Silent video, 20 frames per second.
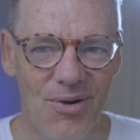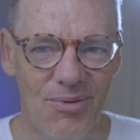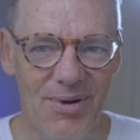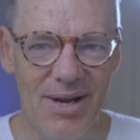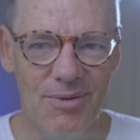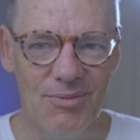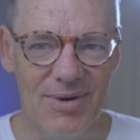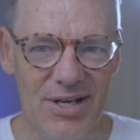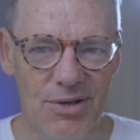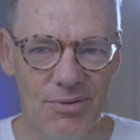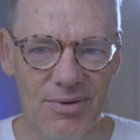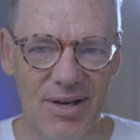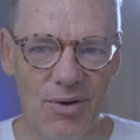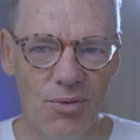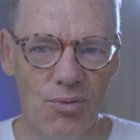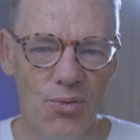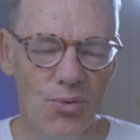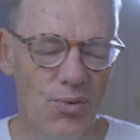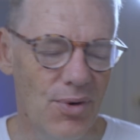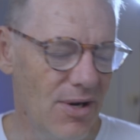when we're
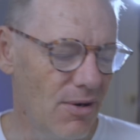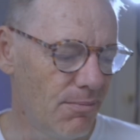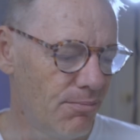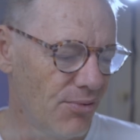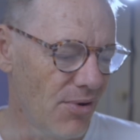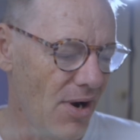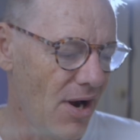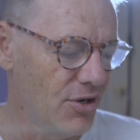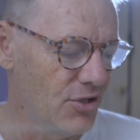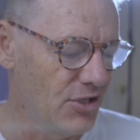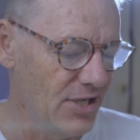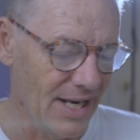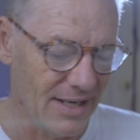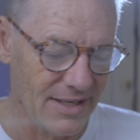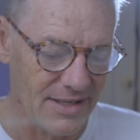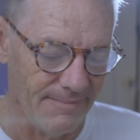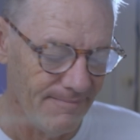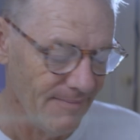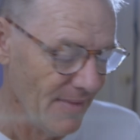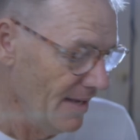doing real
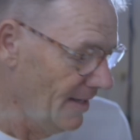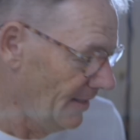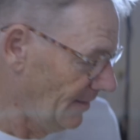projects.